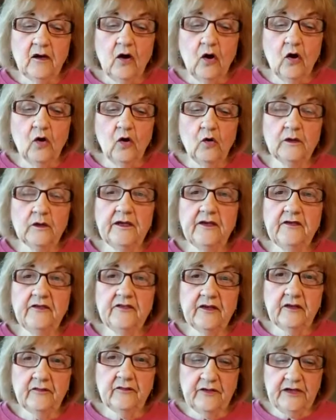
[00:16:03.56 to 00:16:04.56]
Only
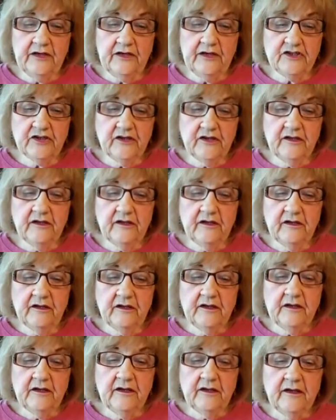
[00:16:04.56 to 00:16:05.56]
salvation
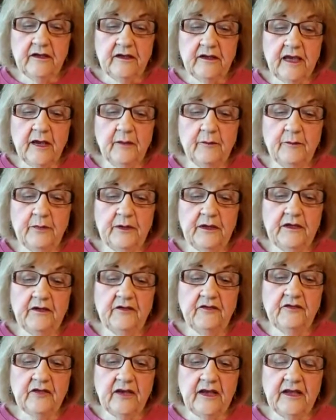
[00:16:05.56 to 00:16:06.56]
can
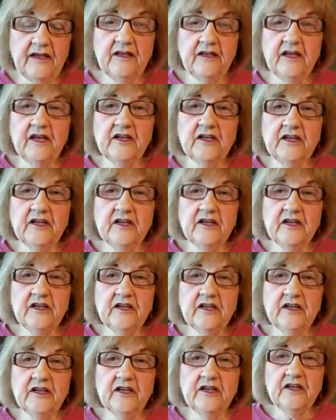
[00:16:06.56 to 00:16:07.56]
be said to
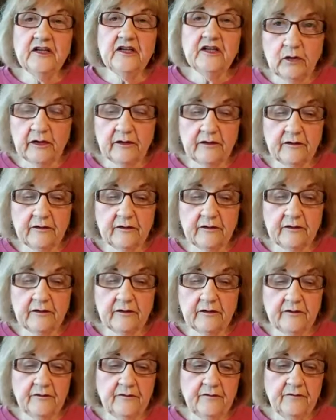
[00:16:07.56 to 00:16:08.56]
cure.
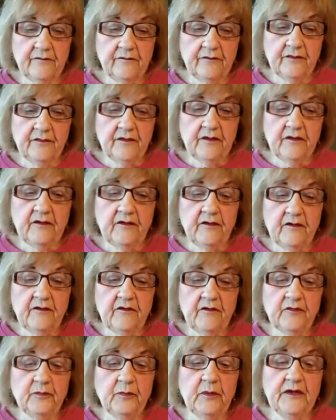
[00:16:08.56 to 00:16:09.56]

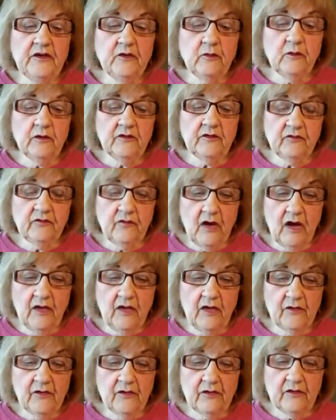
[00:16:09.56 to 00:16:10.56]
Speak to us,
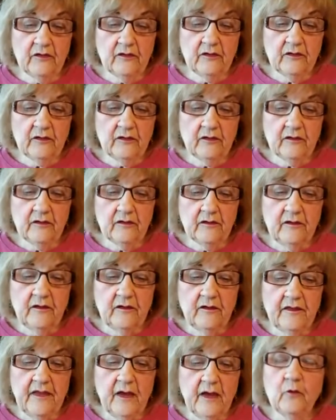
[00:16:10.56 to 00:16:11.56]
Father,
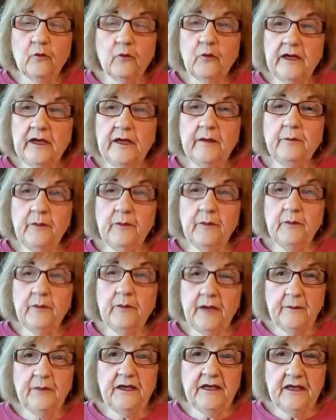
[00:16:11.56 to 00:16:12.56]
that we
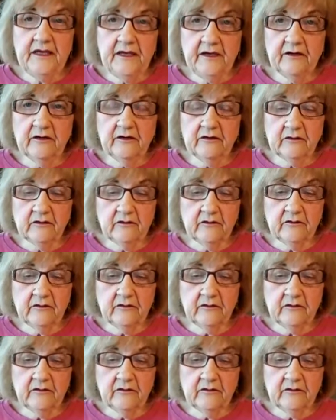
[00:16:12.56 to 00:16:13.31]
may be healed.